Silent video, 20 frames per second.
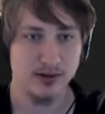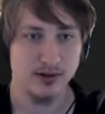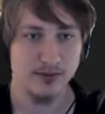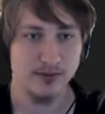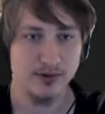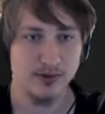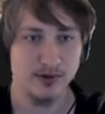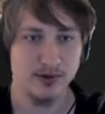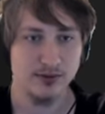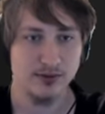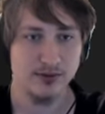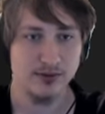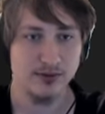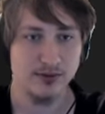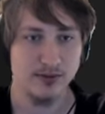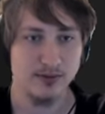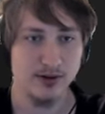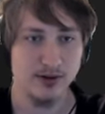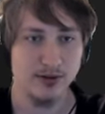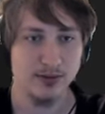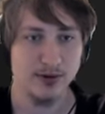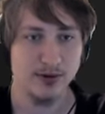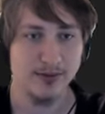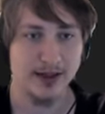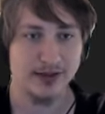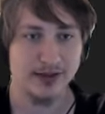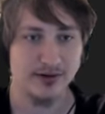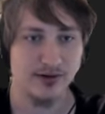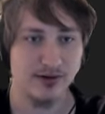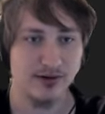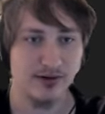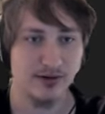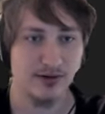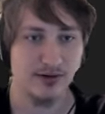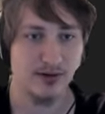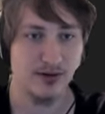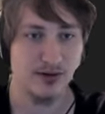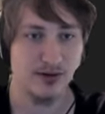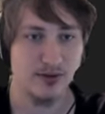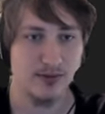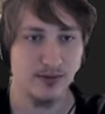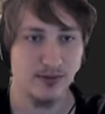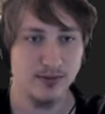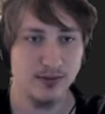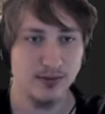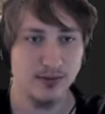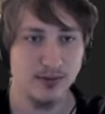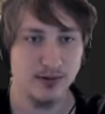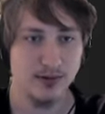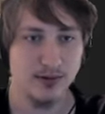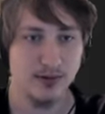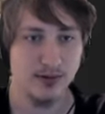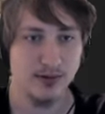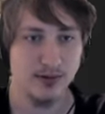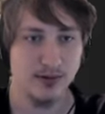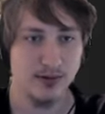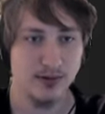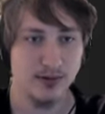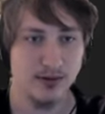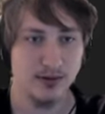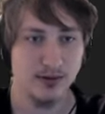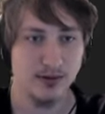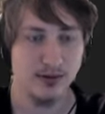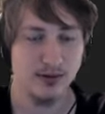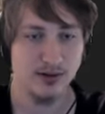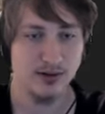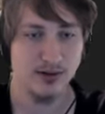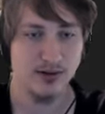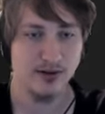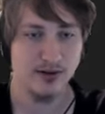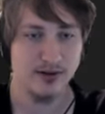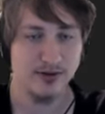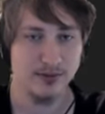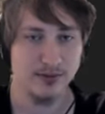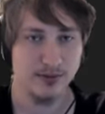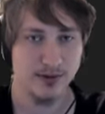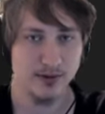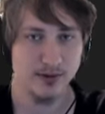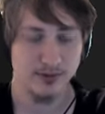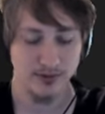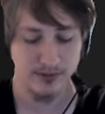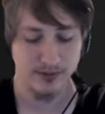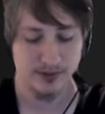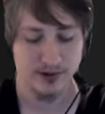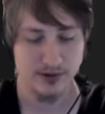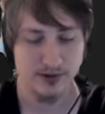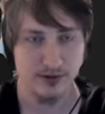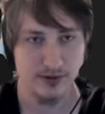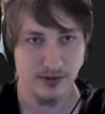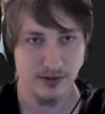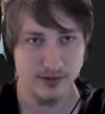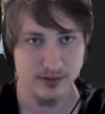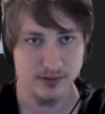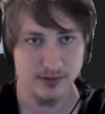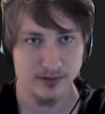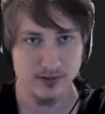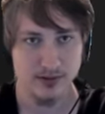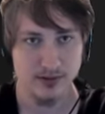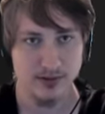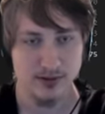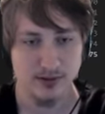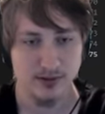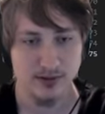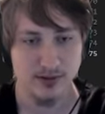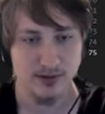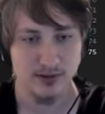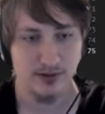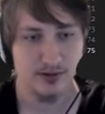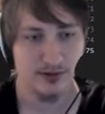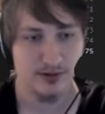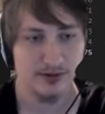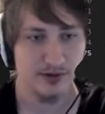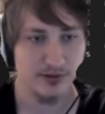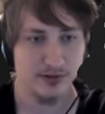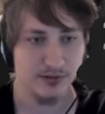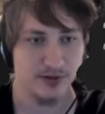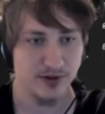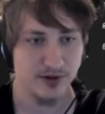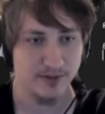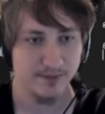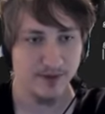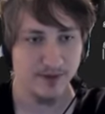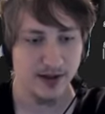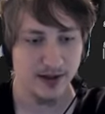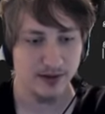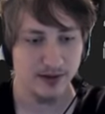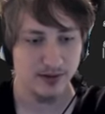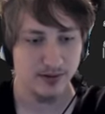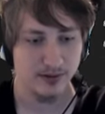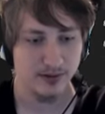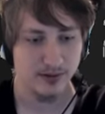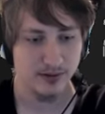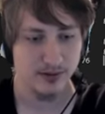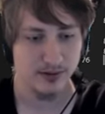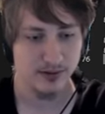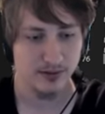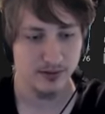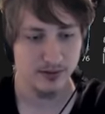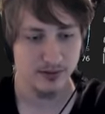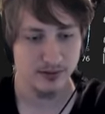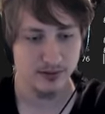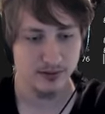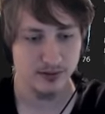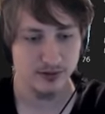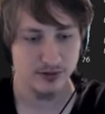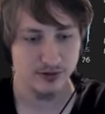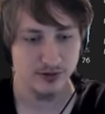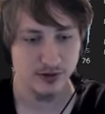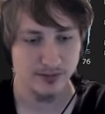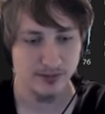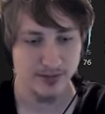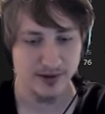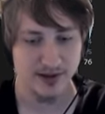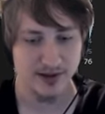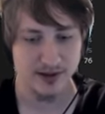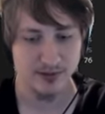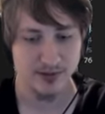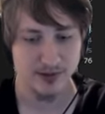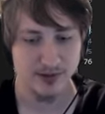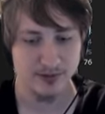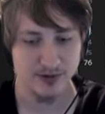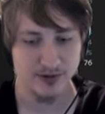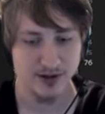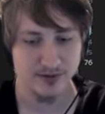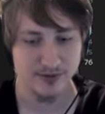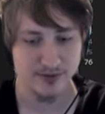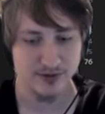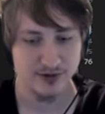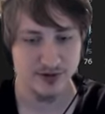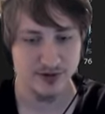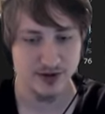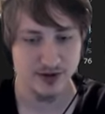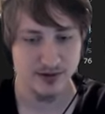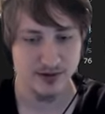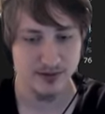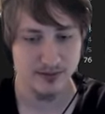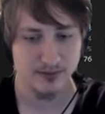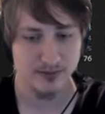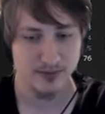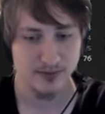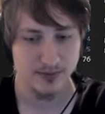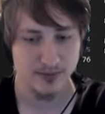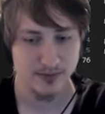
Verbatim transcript: Okay, also, let's put it back to Chrome. That's what I want to be using. Let's go in gem file, drop in that drivers gem,